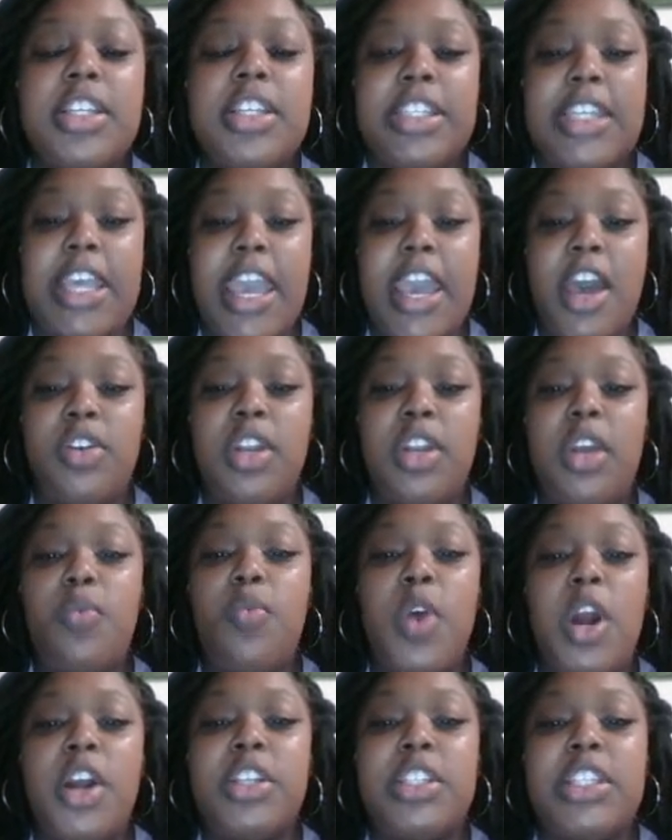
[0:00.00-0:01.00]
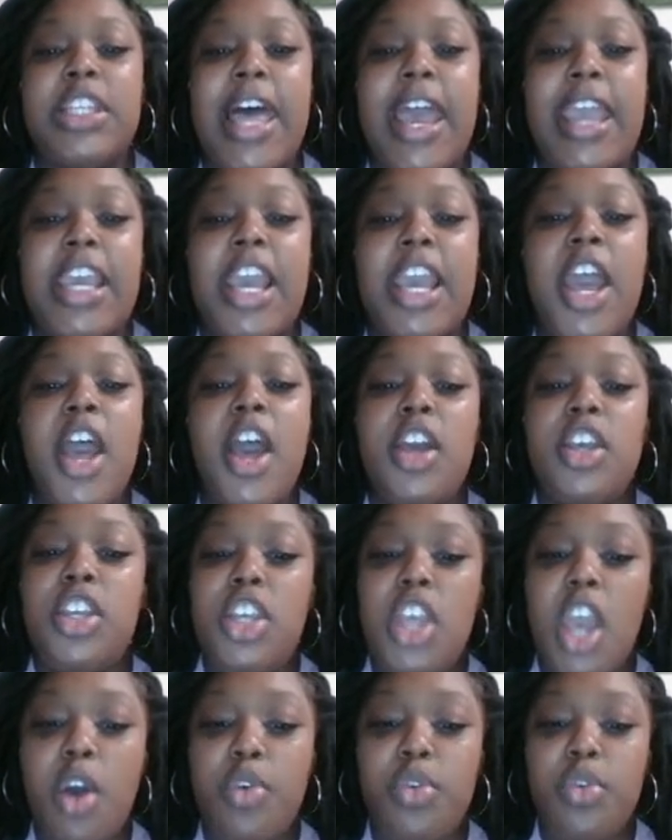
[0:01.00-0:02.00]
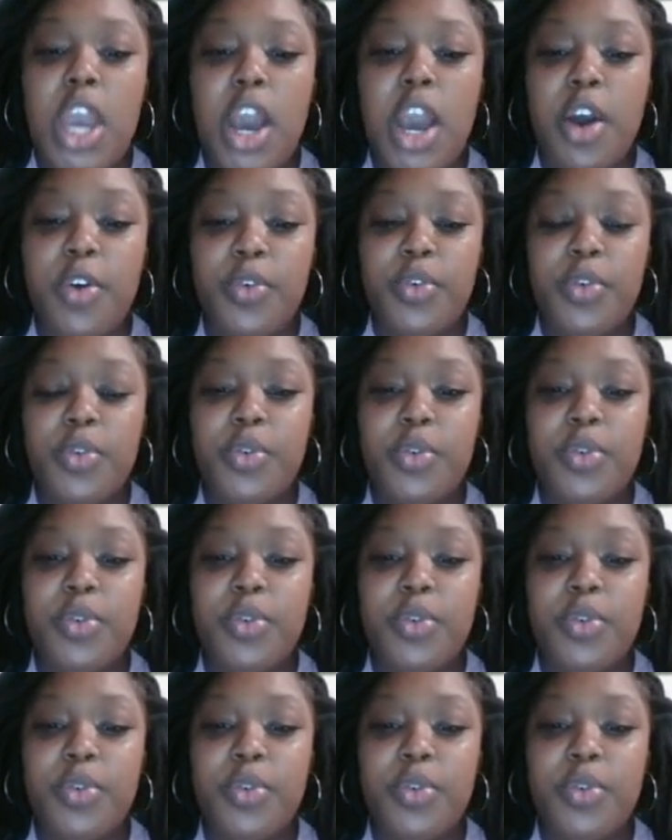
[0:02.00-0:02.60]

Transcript: sound in words like yo-yo.